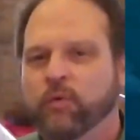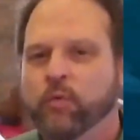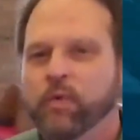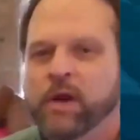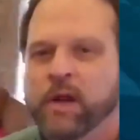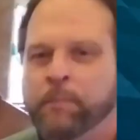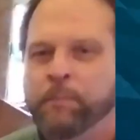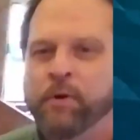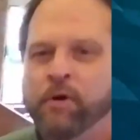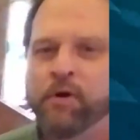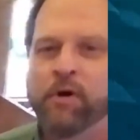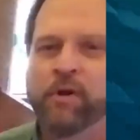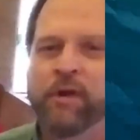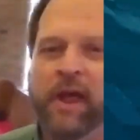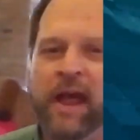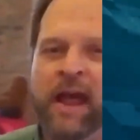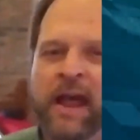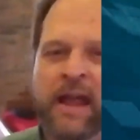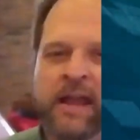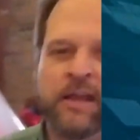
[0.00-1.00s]
we
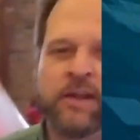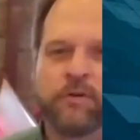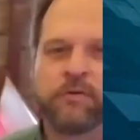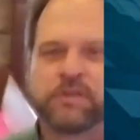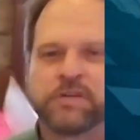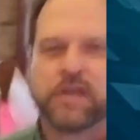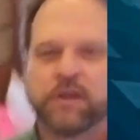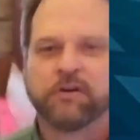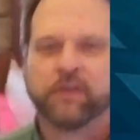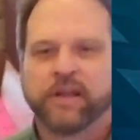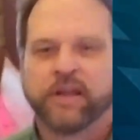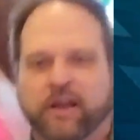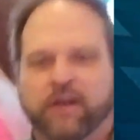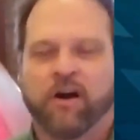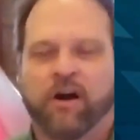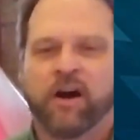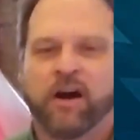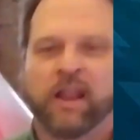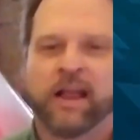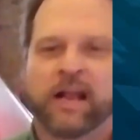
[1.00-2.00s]
pulled a utility
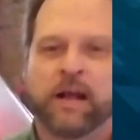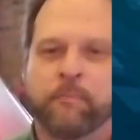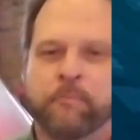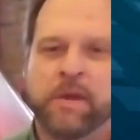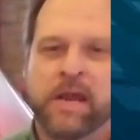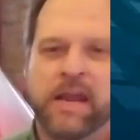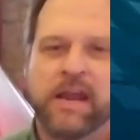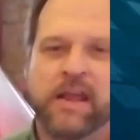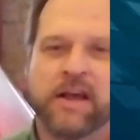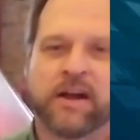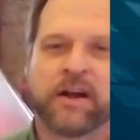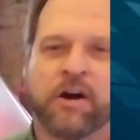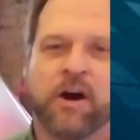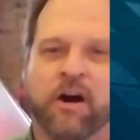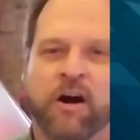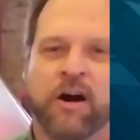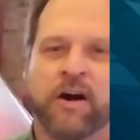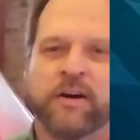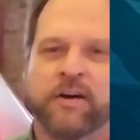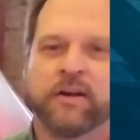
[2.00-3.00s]
cart, like a media
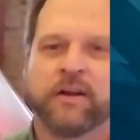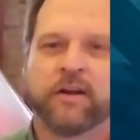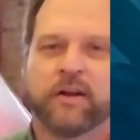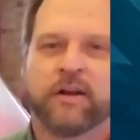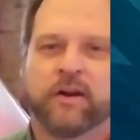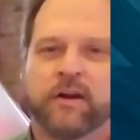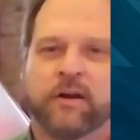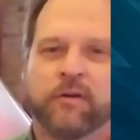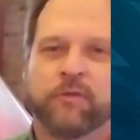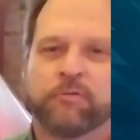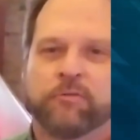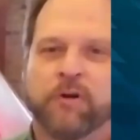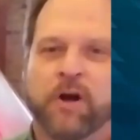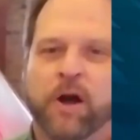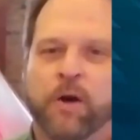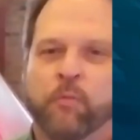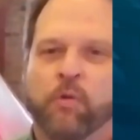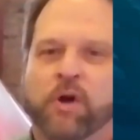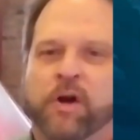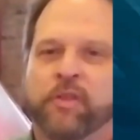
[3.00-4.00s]
cart,
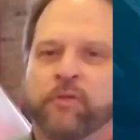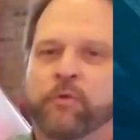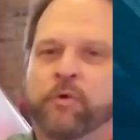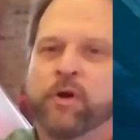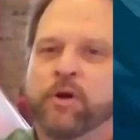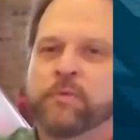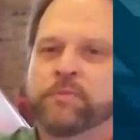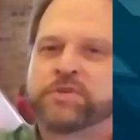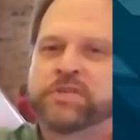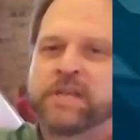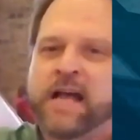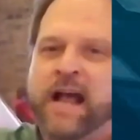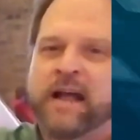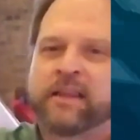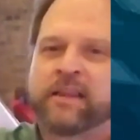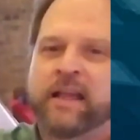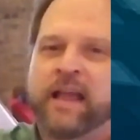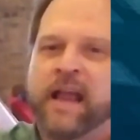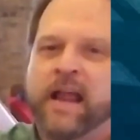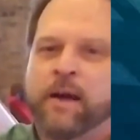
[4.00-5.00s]
from one of the rooms,
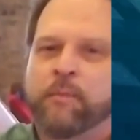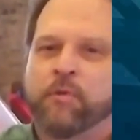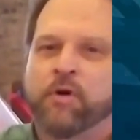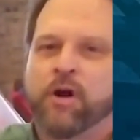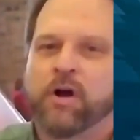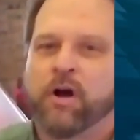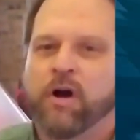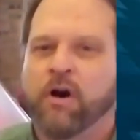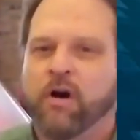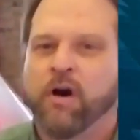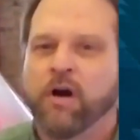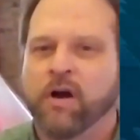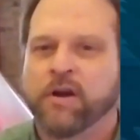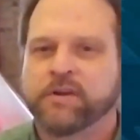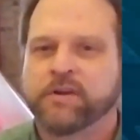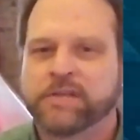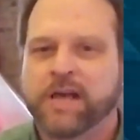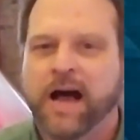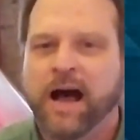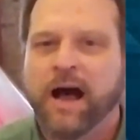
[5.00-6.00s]
stacked camera
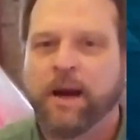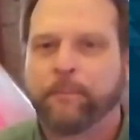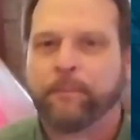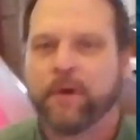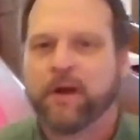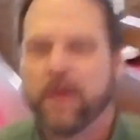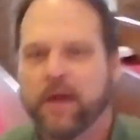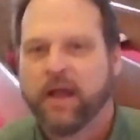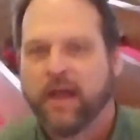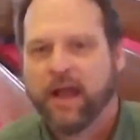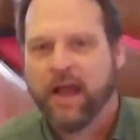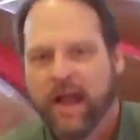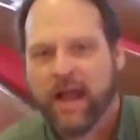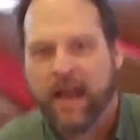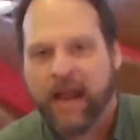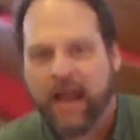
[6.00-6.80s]
on top,